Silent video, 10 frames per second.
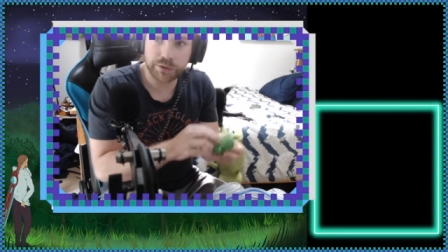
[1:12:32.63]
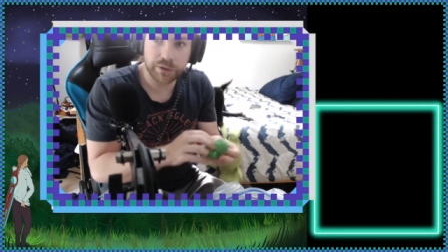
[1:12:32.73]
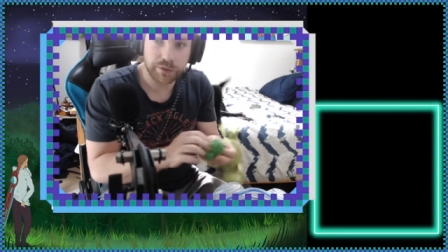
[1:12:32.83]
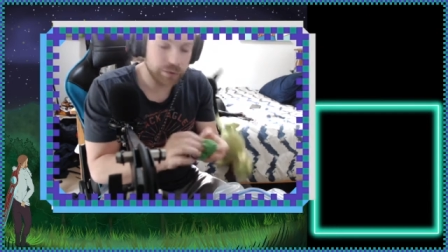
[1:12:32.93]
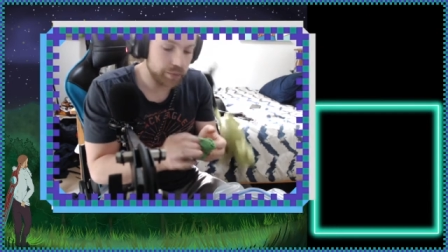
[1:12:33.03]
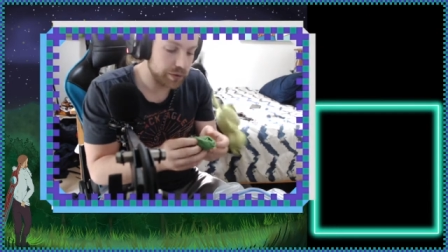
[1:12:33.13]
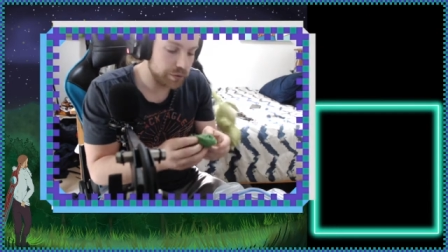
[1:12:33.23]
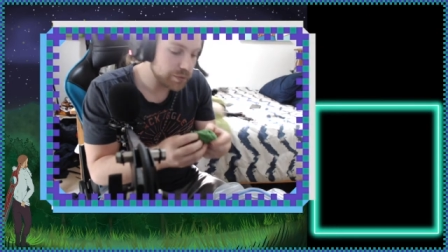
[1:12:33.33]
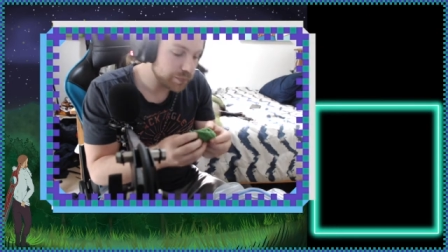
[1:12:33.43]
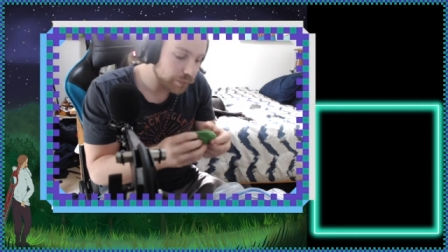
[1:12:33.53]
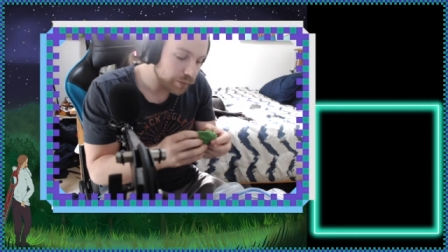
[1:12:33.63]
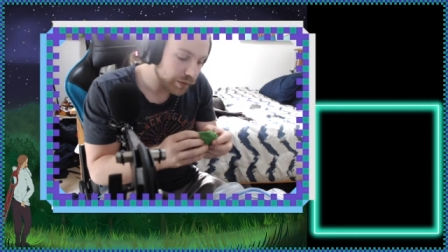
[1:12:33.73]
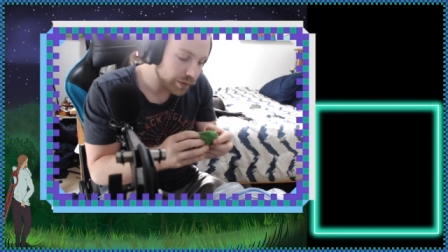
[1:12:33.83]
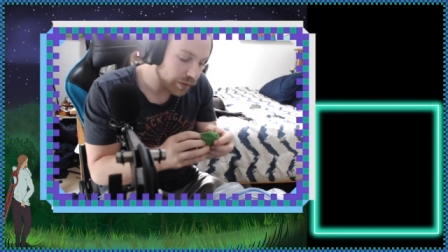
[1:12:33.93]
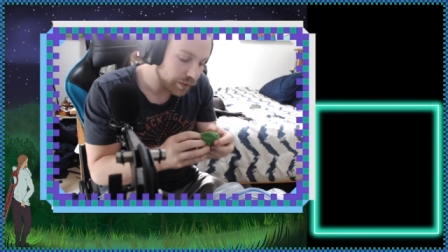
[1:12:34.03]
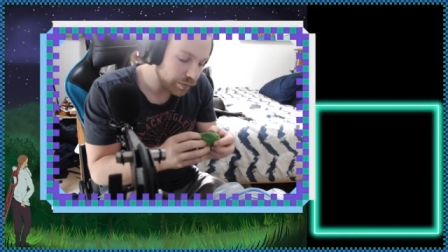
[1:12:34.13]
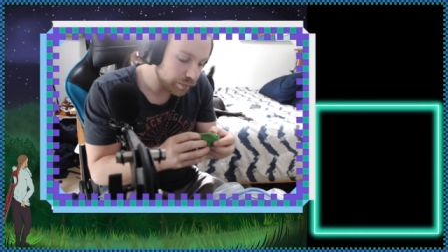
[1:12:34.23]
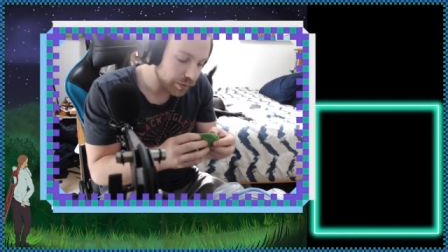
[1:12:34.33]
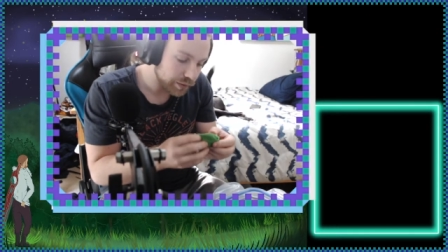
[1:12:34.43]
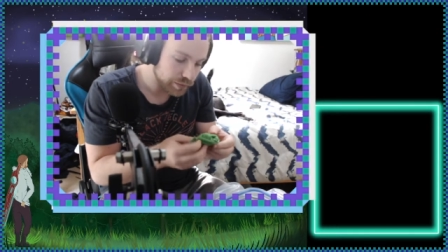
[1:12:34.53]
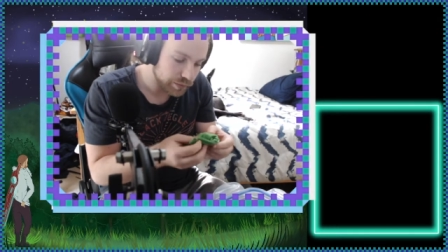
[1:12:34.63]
here to be useful one day, but